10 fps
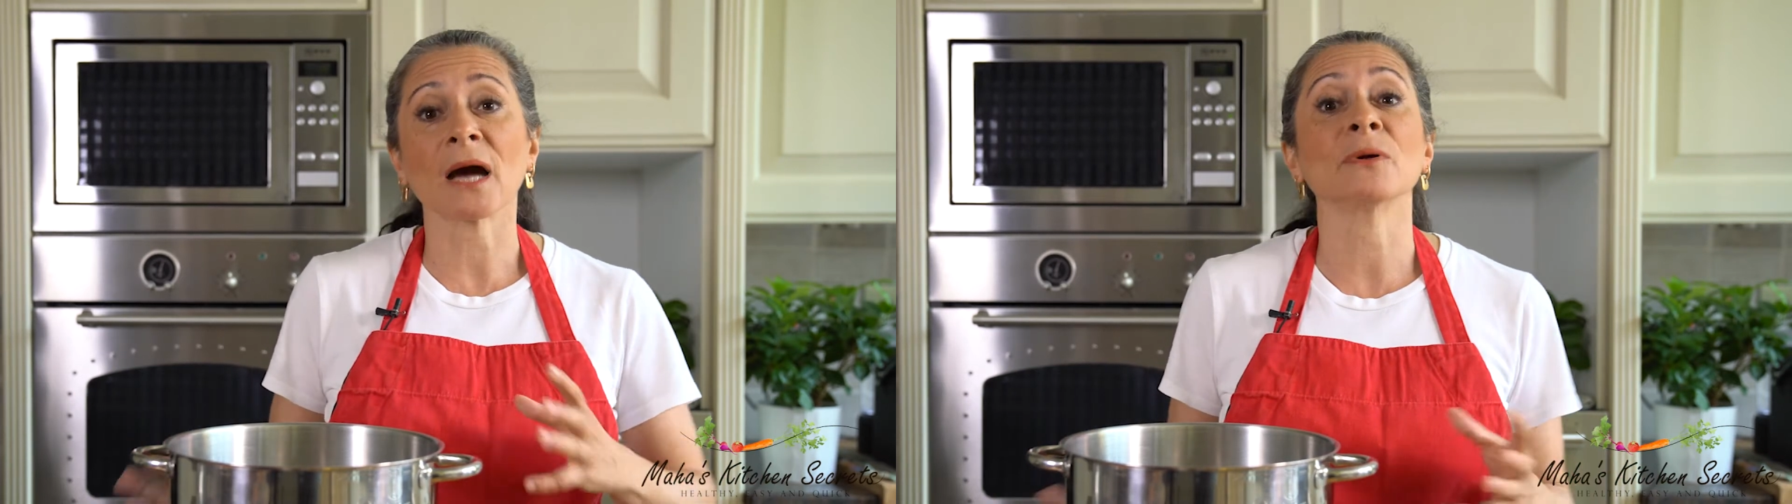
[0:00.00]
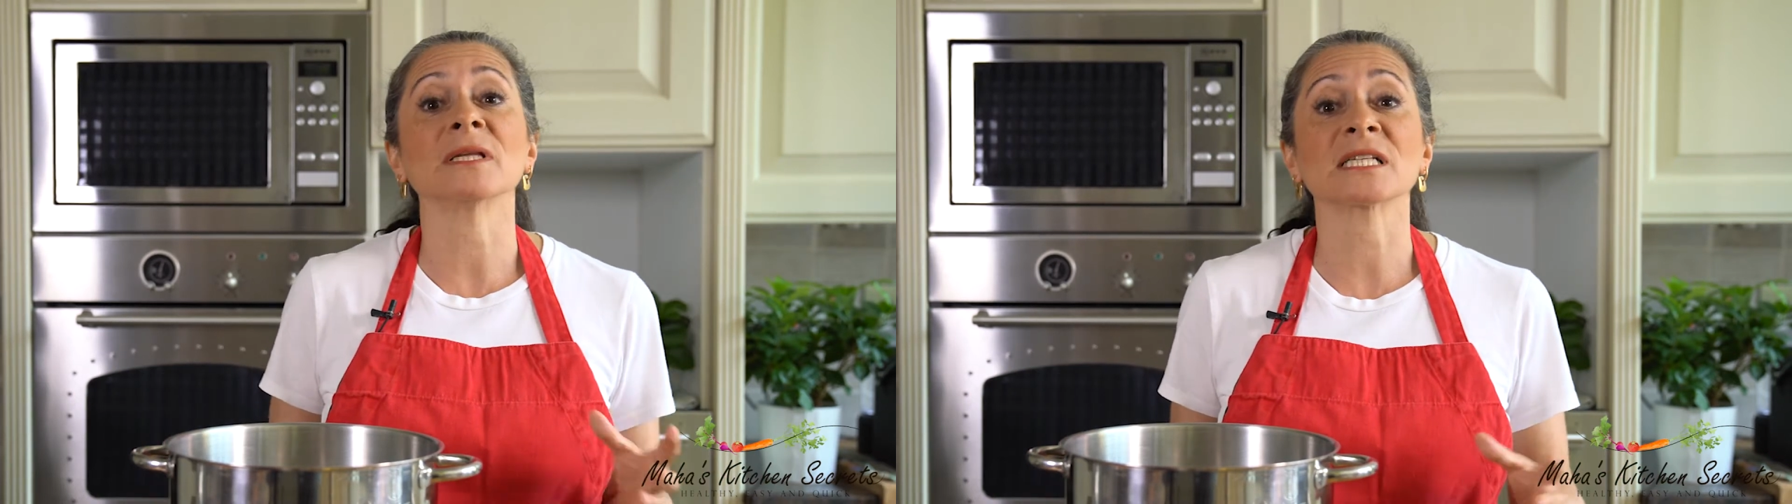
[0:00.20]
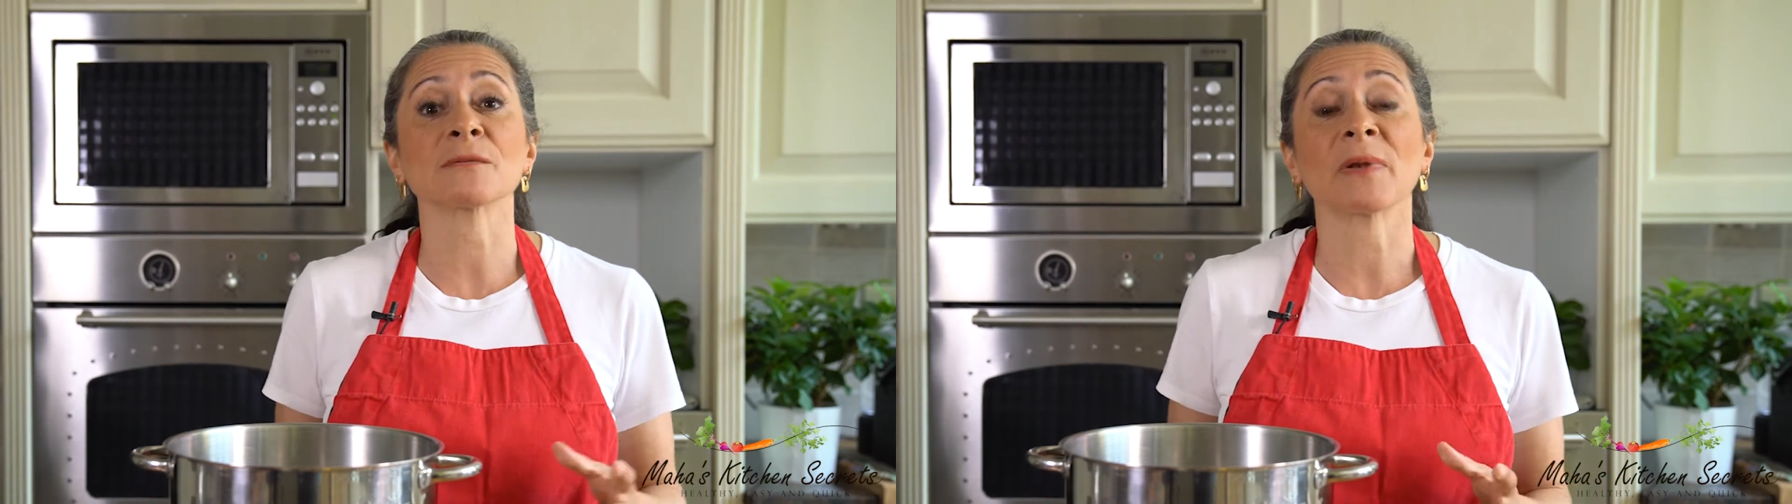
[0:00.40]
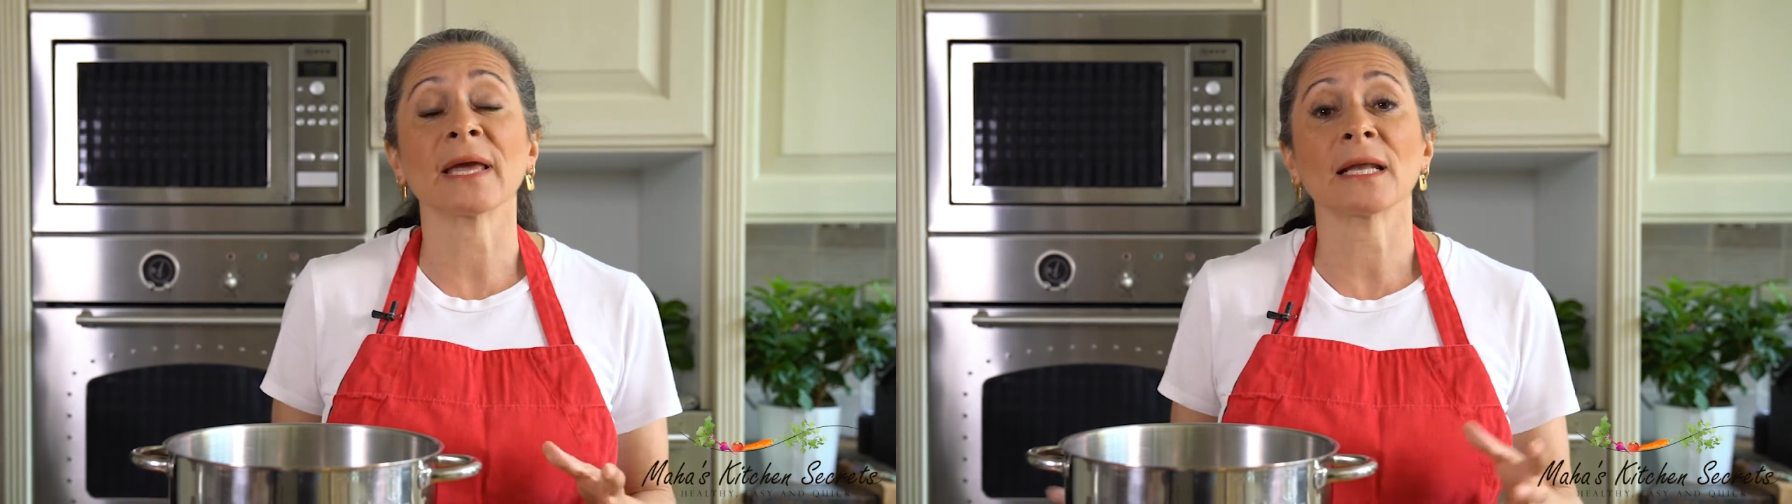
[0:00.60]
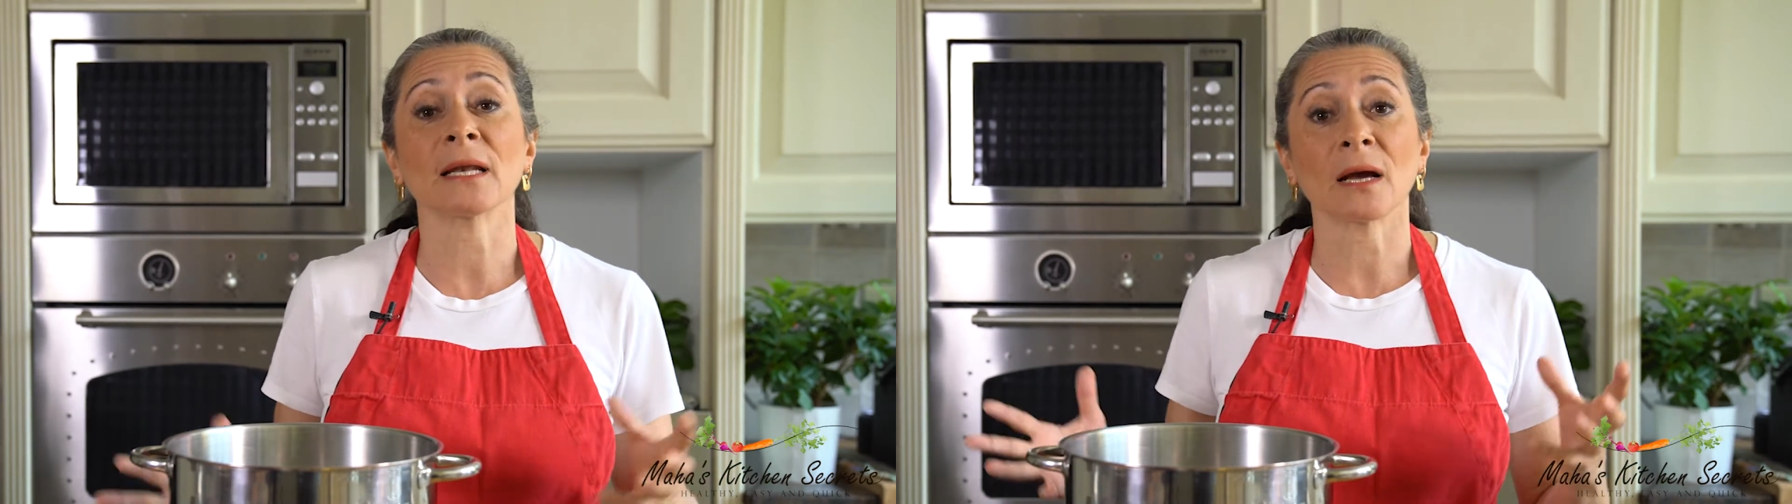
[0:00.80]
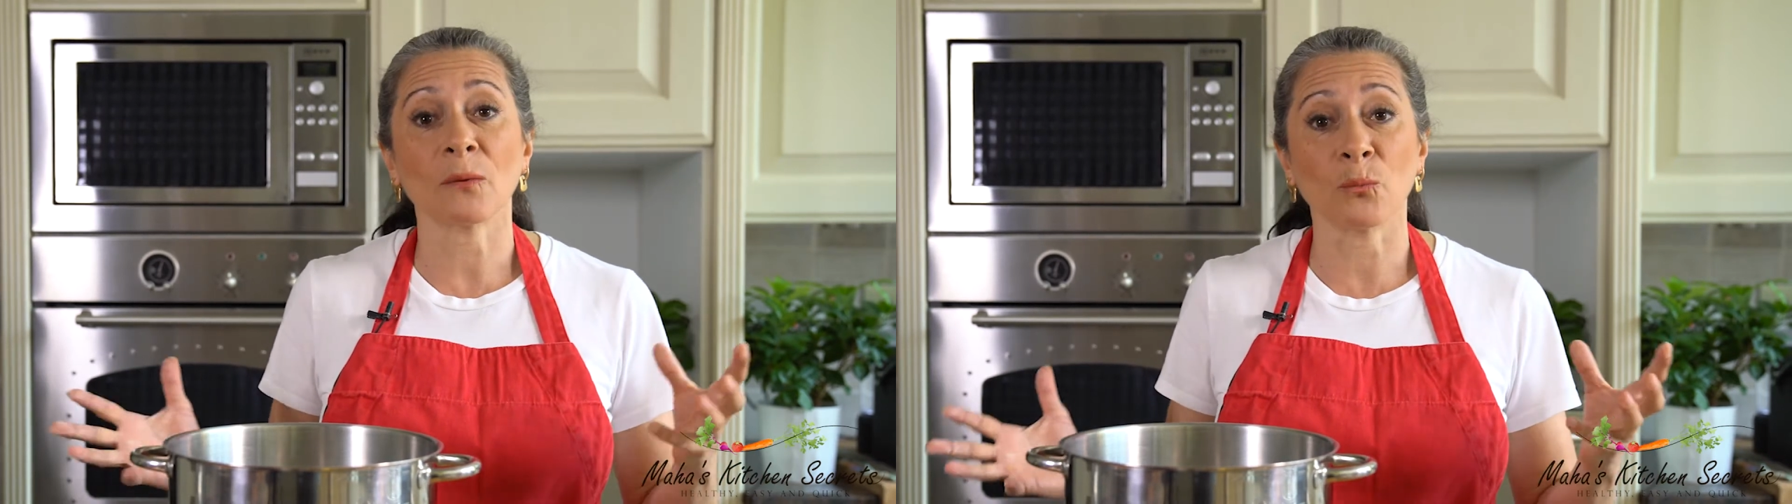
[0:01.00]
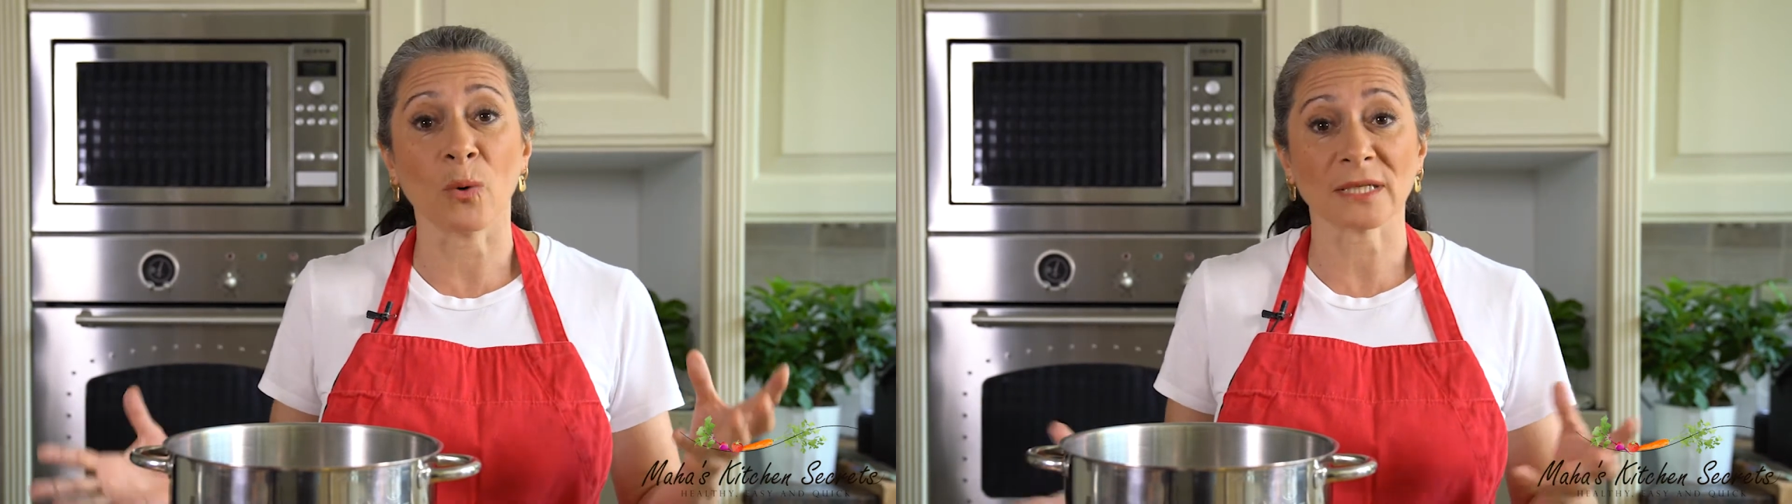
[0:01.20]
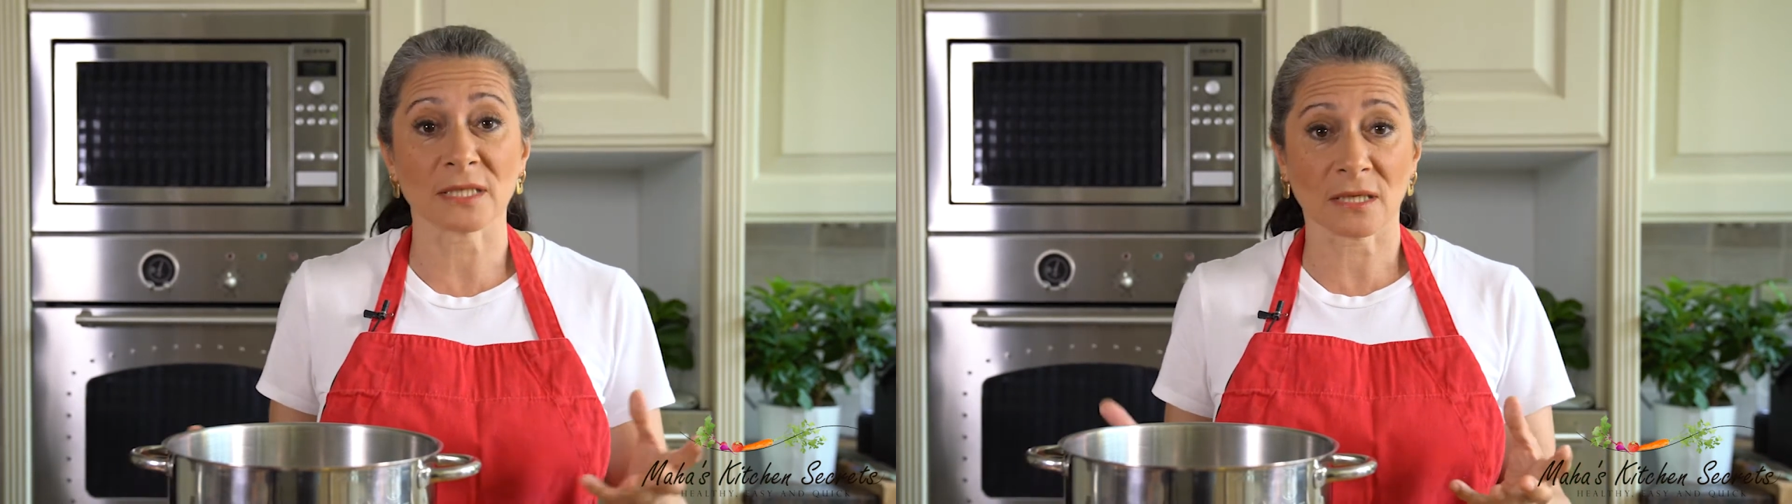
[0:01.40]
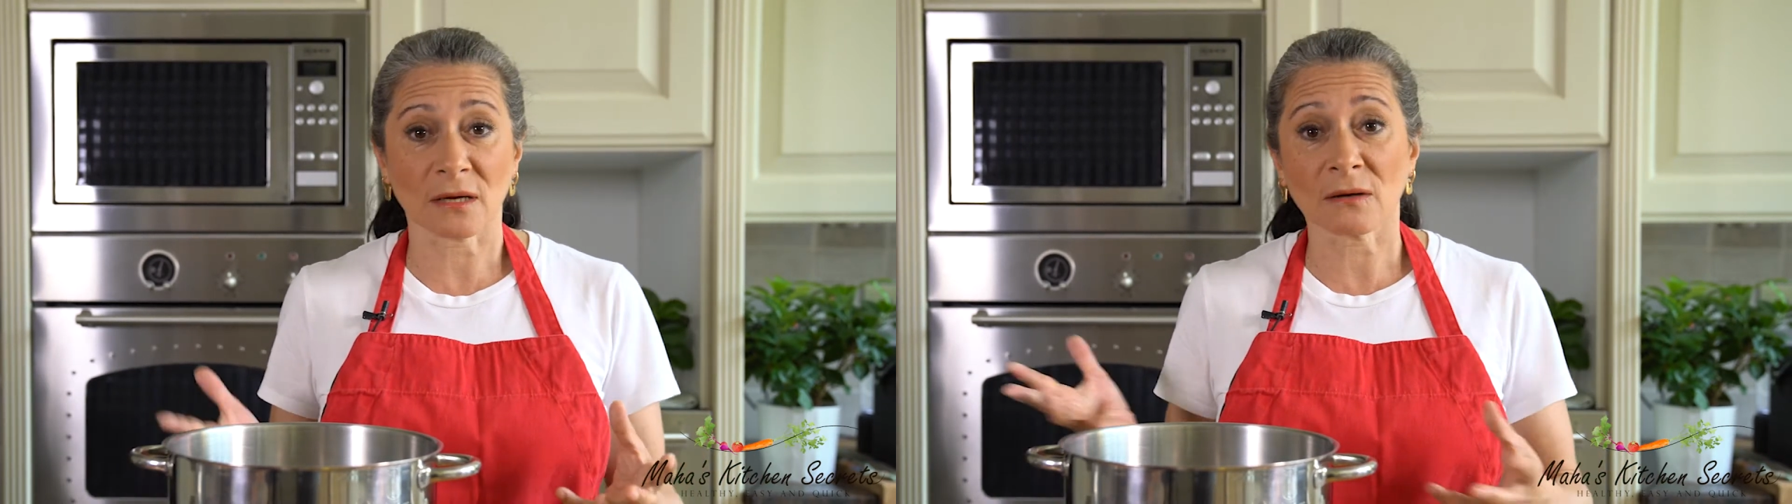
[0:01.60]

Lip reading: I will explain what